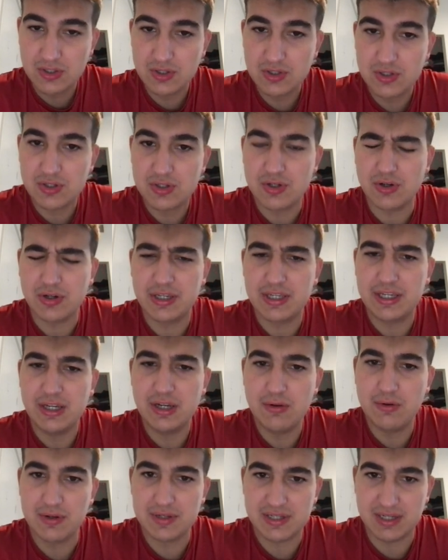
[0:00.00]
So
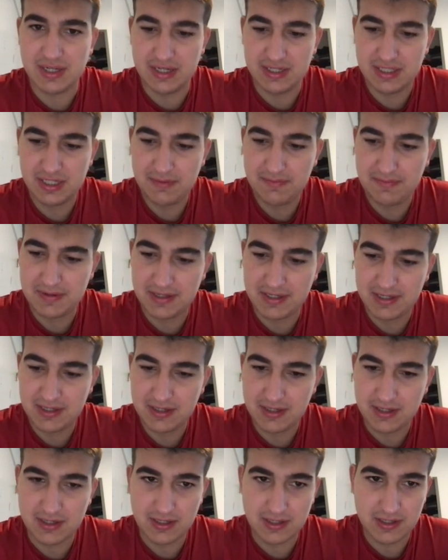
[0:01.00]
here we'll say DP
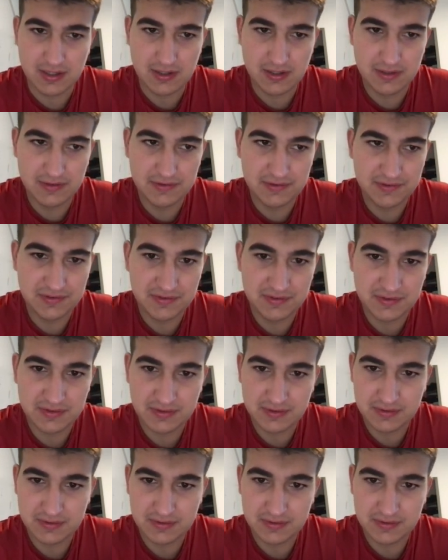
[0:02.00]
of